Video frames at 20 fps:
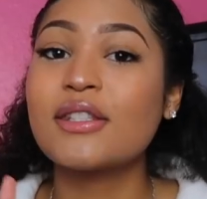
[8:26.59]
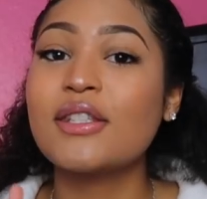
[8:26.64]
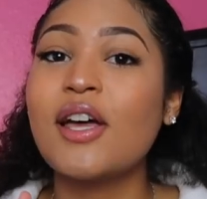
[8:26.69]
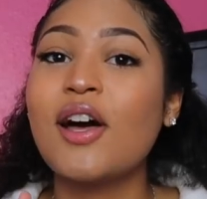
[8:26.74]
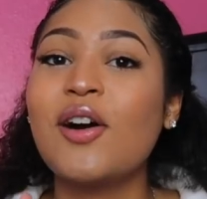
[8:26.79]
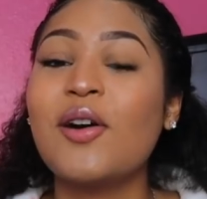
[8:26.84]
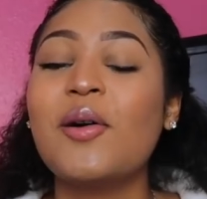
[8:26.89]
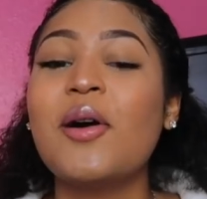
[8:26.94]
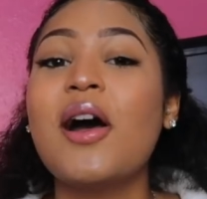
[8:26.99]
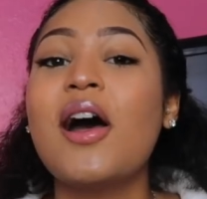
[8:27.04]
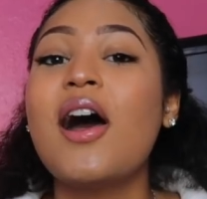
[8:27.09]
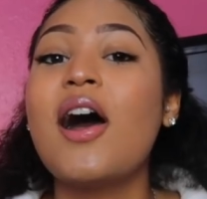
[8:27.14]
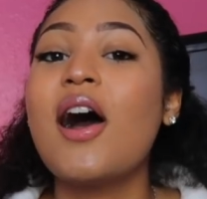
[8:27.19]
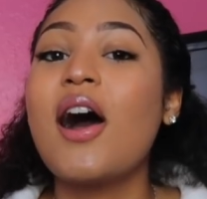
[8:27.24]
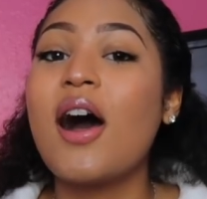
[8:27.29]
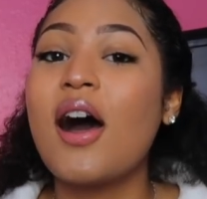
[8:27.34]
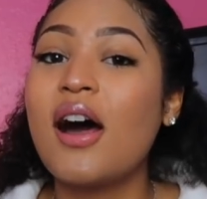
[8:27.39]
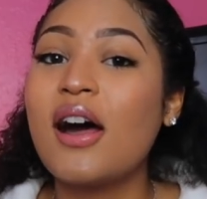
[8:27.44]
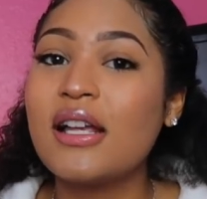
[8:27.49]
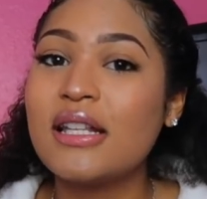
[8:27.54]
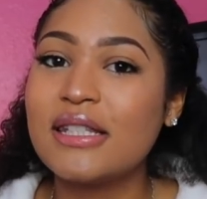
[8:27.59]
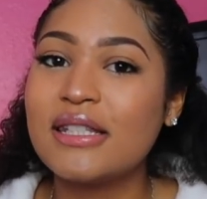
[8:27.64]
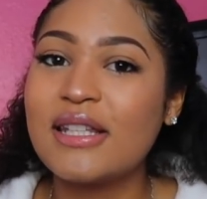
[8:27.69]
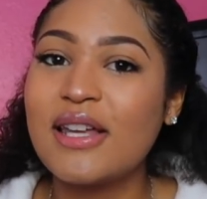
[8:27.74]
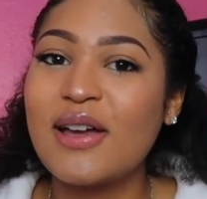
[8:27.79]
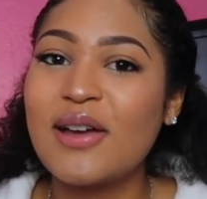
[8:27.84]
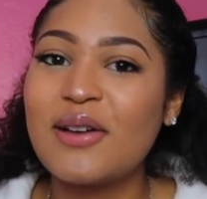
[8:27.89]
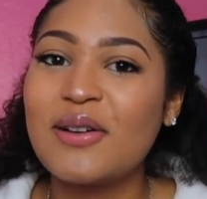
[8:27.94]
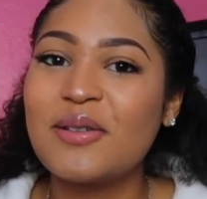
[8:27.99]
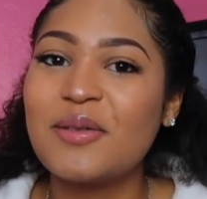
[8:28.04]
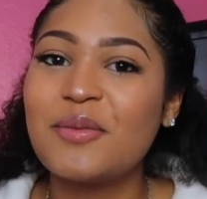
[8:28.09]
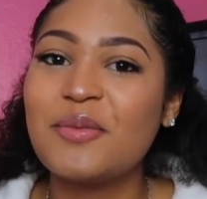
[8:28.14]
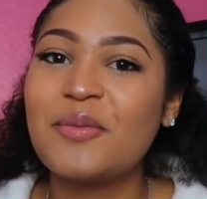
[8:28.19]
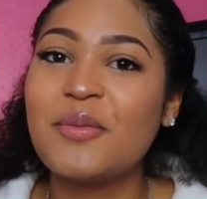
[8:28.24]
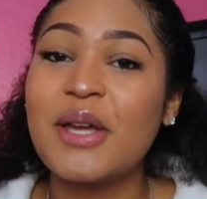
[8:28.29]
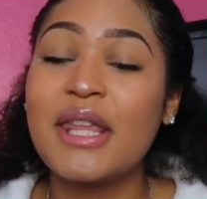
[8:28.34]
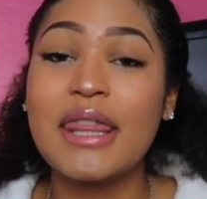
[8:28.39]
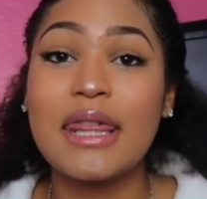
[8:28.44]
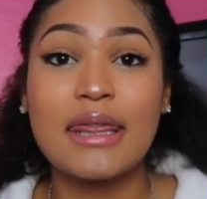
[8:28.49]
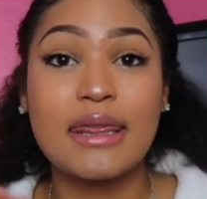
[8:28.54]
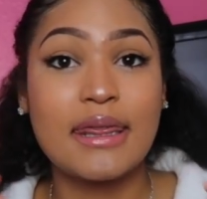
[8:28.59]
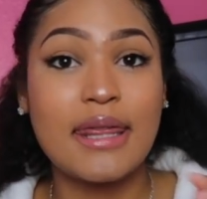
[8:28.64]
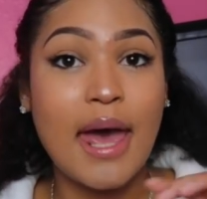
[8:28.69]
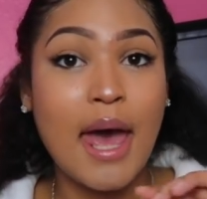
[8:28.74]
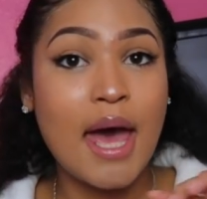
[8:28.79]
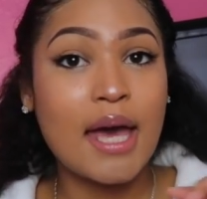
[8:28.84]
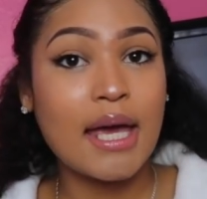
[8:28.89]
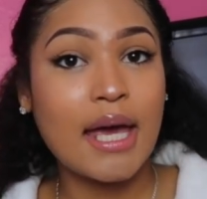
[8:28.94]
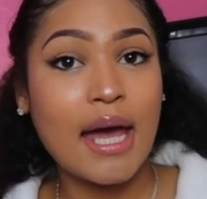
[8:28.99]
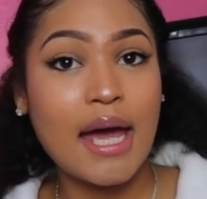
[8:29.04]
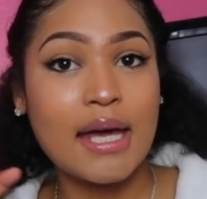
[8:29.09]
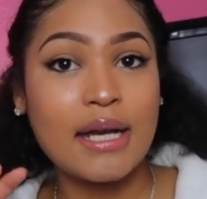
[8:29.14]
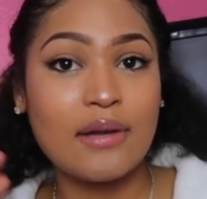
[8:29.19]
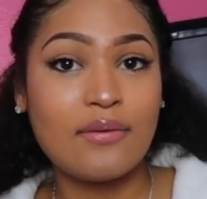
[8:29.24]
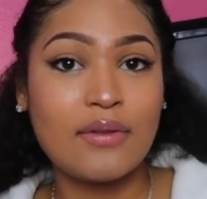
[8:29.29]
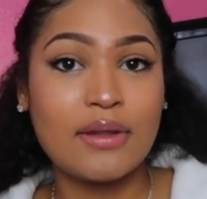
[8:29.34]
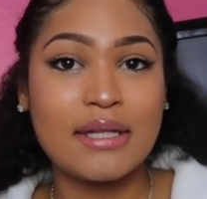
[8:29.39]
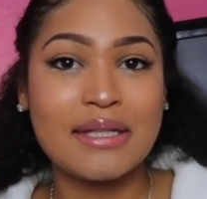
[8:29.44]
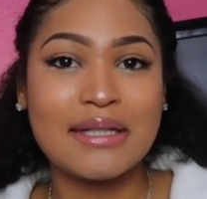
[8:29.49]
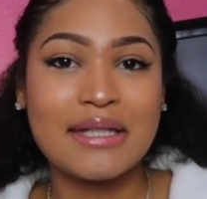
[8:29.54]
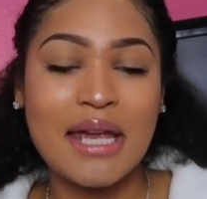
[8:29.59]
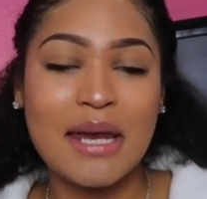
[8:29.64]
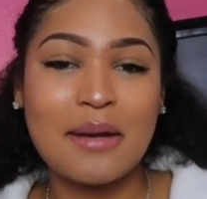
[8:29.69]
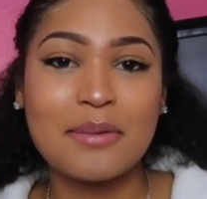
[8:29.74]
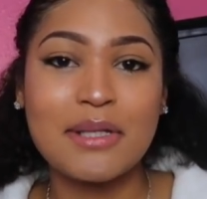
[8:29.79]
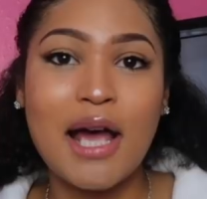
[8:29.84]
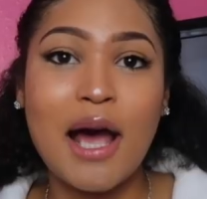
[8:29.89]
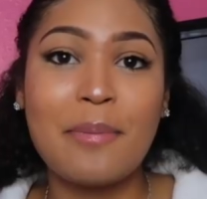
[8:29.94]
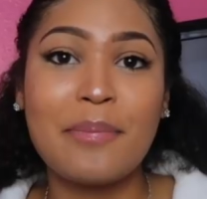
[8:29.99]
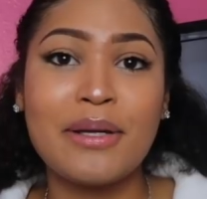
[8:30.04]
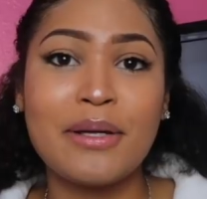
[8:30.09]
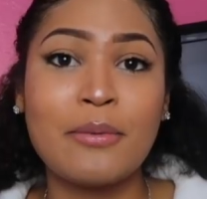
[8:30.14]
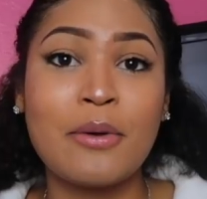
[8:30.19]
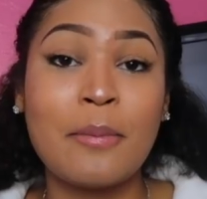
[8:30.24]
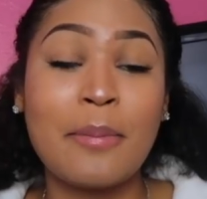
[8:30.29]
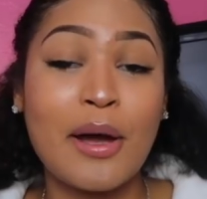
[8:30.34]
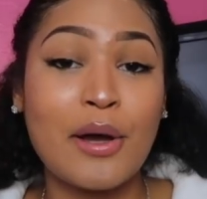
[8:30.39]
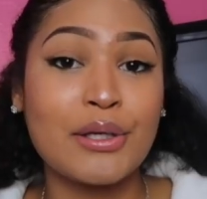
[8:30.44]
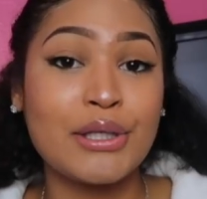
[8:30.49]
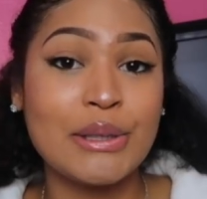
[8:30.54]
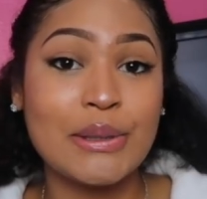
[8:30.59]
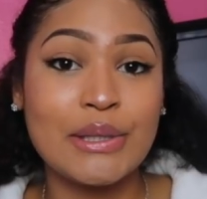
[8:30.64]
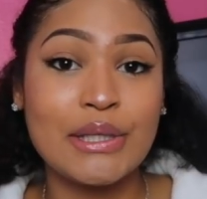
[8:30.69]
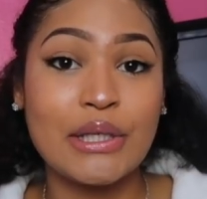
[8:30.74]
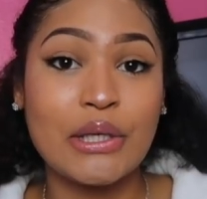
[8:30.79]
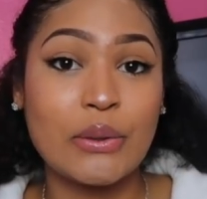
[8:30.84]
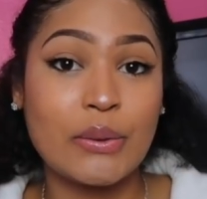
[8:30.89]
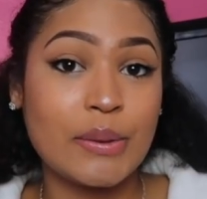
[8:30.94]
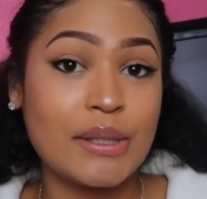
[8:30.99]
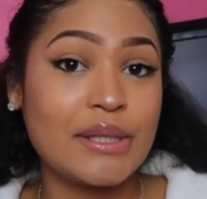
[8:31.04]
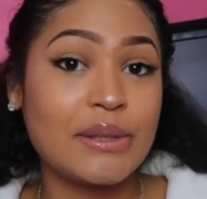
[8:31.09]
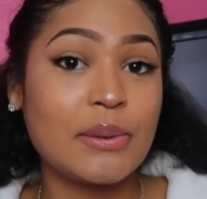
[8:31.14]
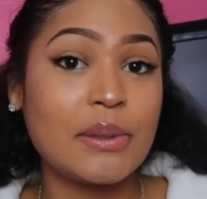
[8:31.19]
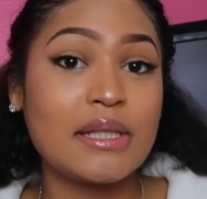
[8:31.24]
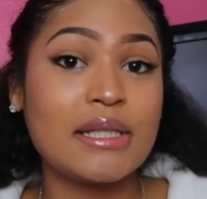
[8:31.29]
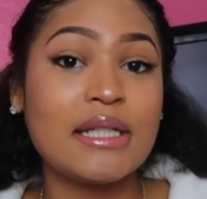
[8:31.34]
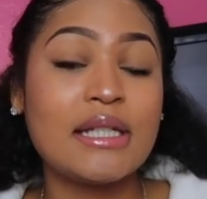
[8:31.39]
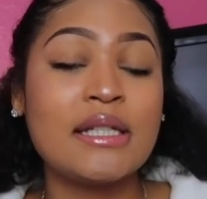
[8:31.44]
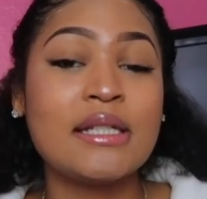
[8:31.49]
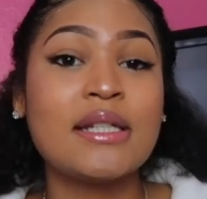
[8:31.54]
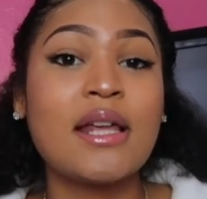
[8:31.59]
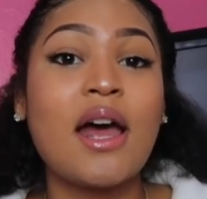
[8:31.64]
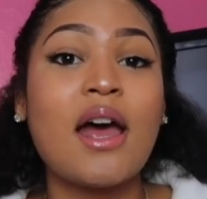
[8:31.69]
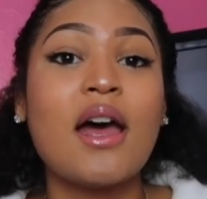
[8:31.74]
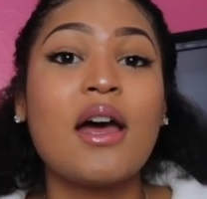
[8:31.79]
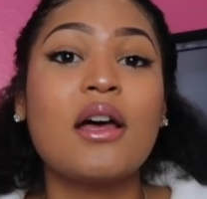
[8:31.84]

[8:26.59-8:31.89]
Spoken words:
So also with that, kind of in the same topic about using your resources,